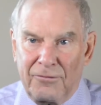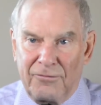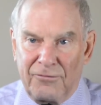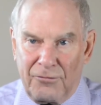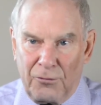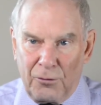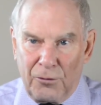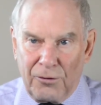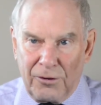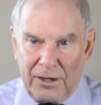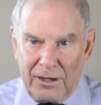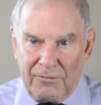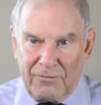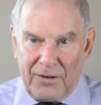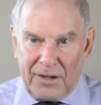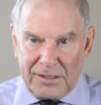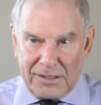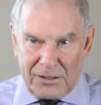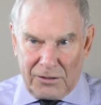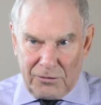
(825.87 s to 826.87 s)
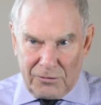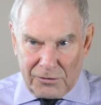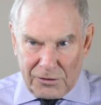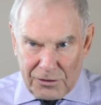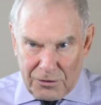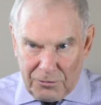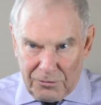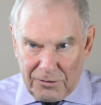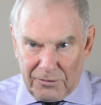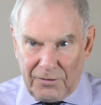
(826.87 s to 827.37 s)
foreign
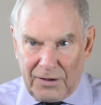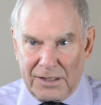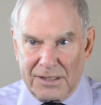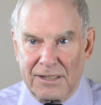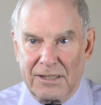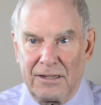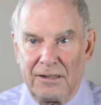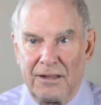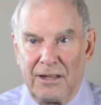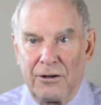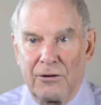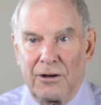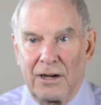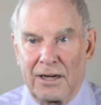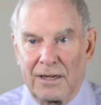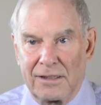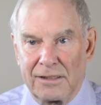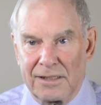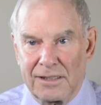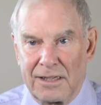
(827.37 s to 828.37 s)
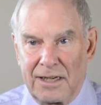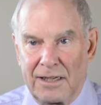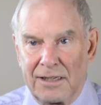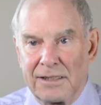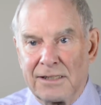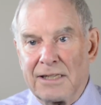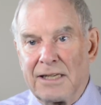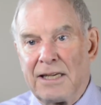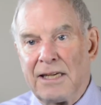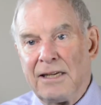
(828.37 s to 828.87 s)
investors to invest in the United States,